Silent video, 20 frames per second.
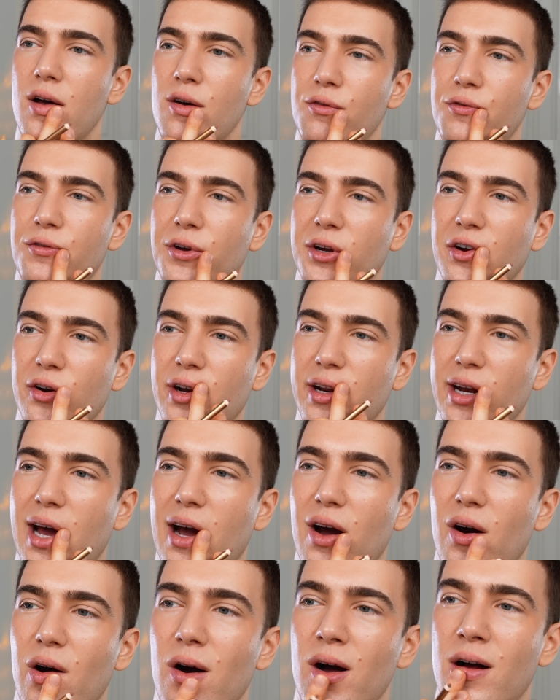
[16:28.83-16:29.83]
figured it
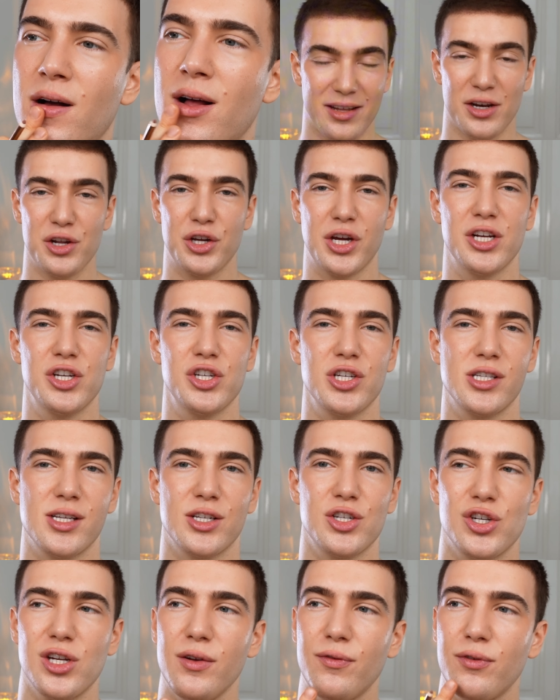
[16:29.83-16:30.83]
out. Then you can just
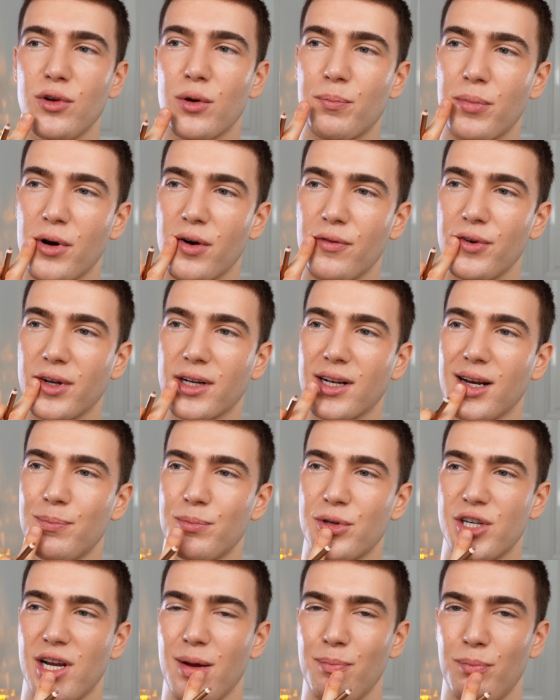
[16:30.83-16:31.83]
achieve your perfect lip
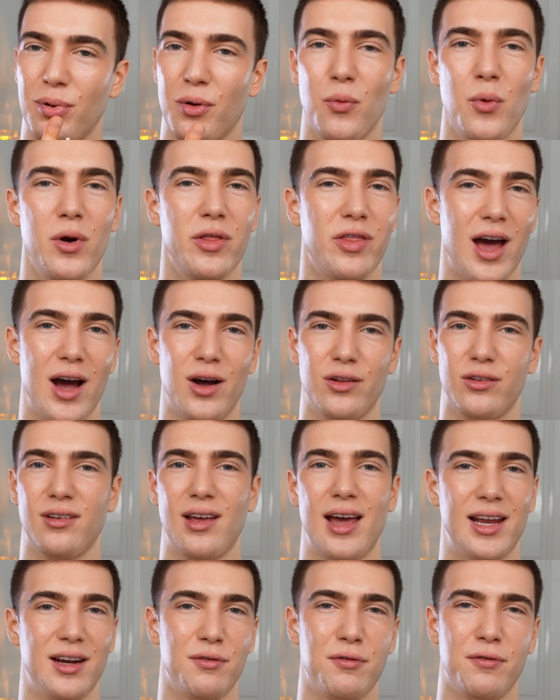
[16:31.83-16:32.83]
shape without
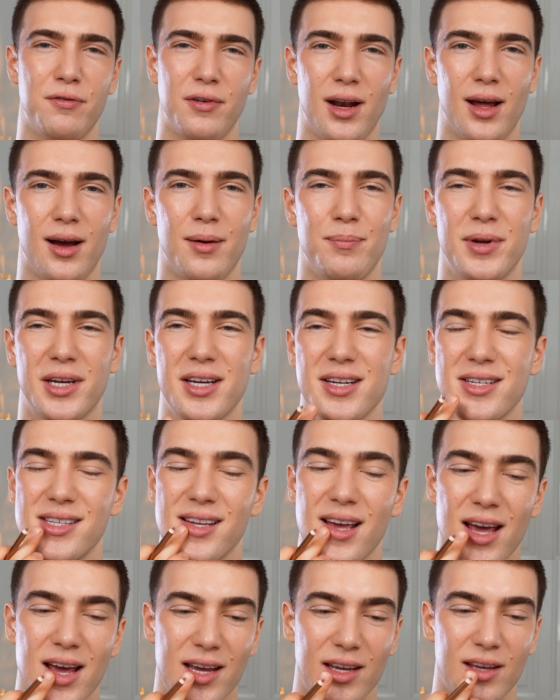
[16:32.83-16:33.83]
any filler. Because,
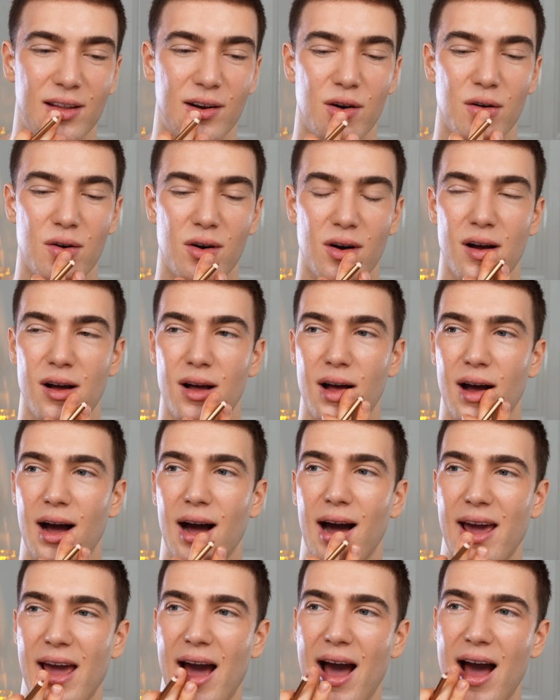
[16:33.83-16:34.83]
you know,
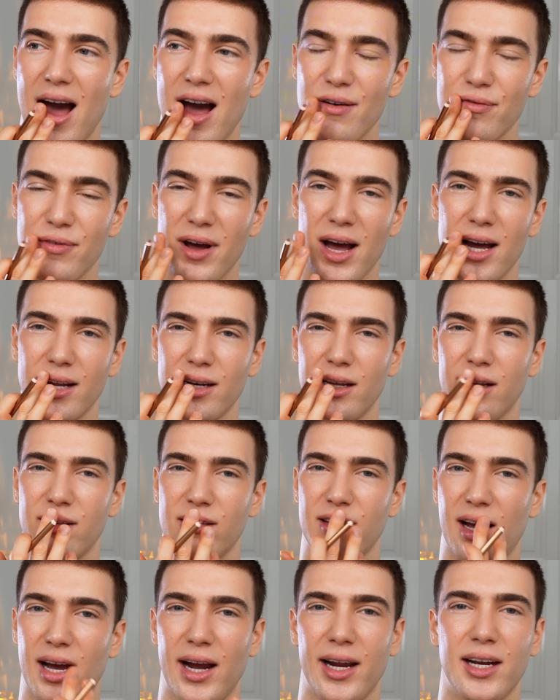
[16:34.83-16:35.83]
I have had a
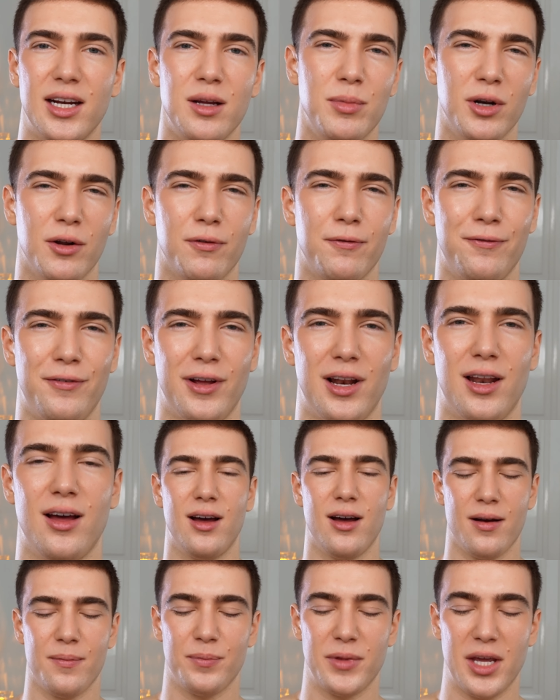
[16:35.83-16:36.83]
tiny bit of
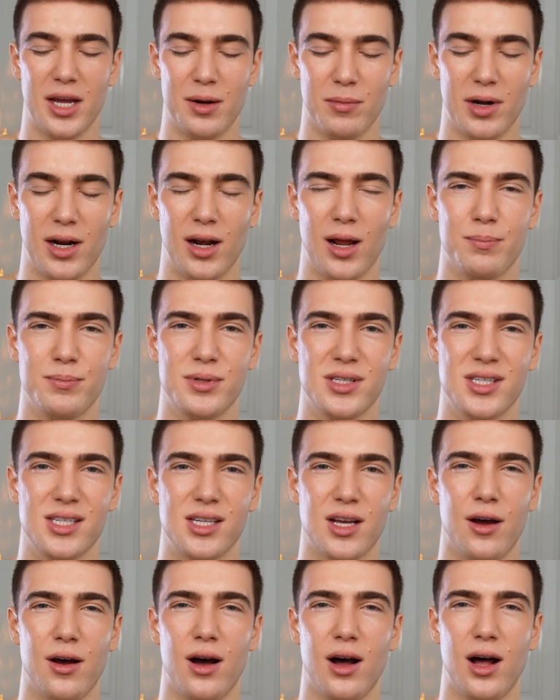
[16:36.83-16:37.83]
filler in my lips
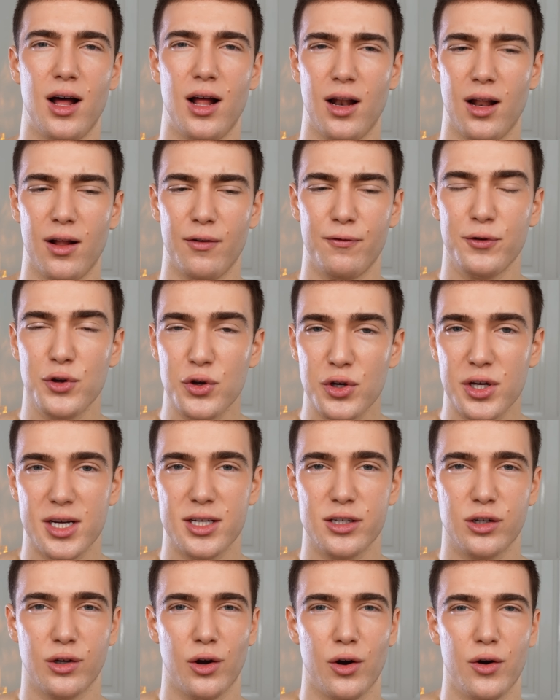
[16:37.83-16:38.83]
a few
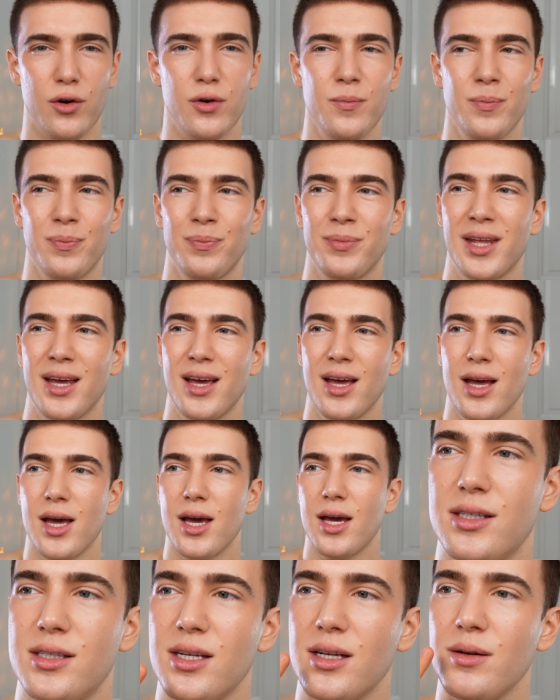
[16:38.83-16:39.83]
years ago.
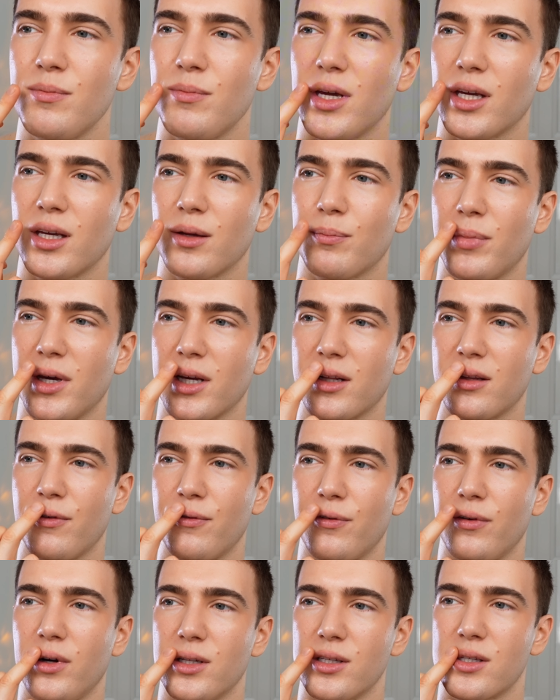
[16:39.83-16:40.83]
Didn't make a big
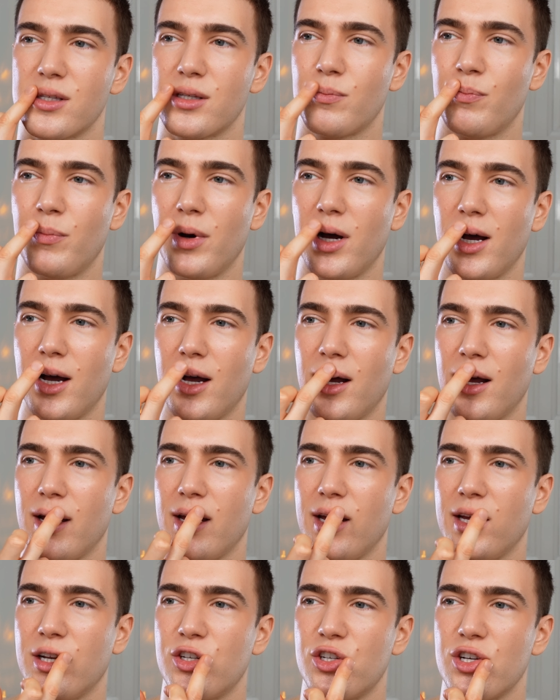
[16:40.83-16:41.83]
difference, but
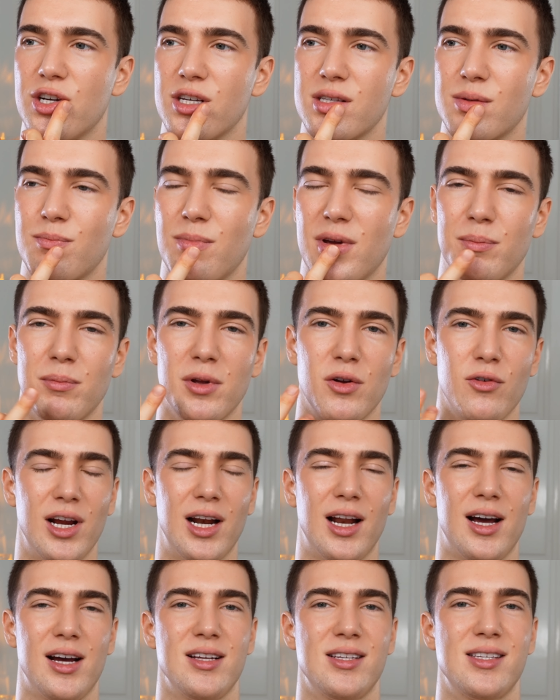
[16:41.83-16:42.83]
it just made me
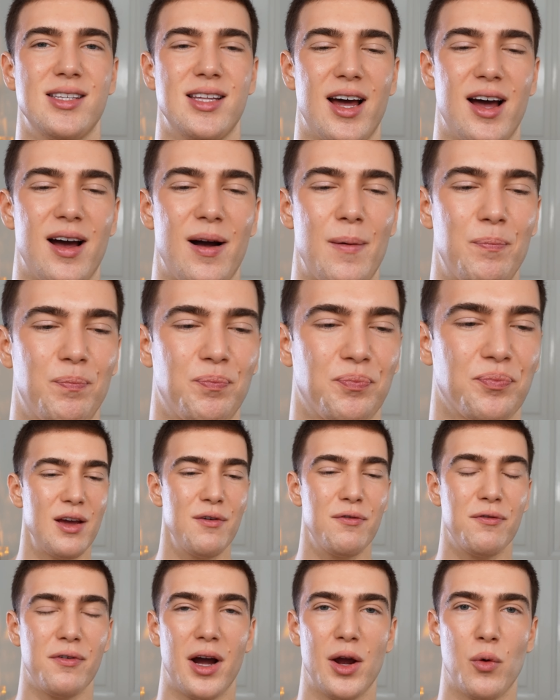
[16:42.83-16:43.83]
realize that
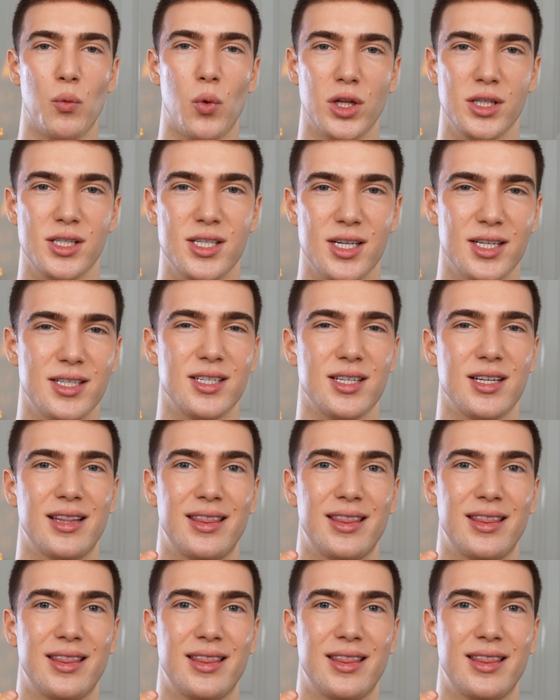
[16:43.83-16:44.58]
if I wanted